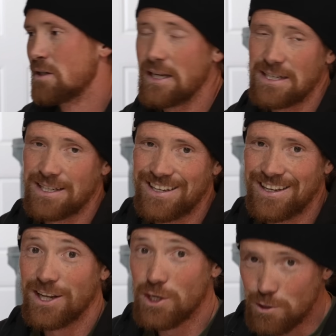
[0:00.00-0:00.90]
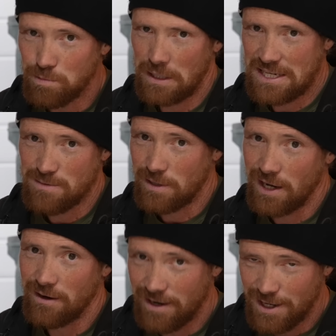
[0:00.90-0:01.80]
I did get a new plasma
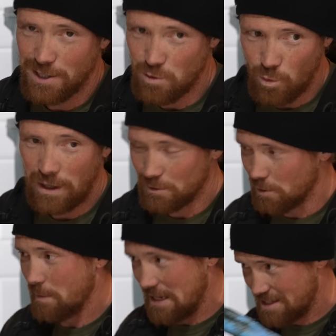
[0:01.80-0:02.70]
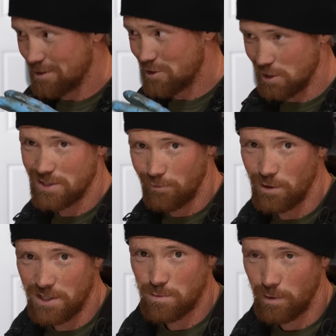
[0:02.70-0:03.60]
cutter and a new welder basically just
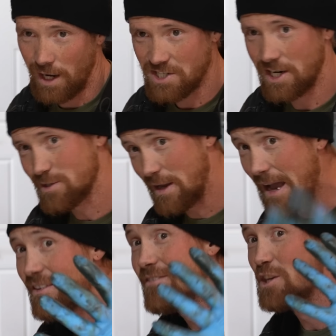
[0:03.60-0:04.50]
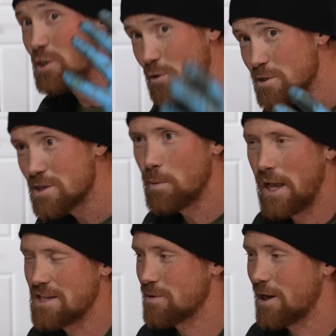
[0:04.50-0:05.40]
for this project, so I haven't even used the
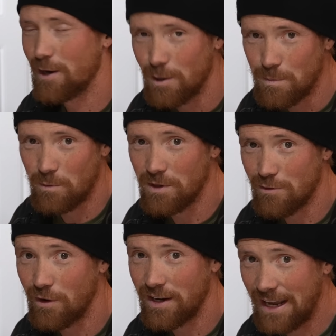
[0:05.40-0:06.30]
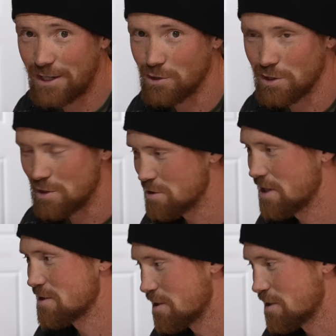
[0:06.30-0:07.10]
plasma cutter. It'd be really fun to actually use it.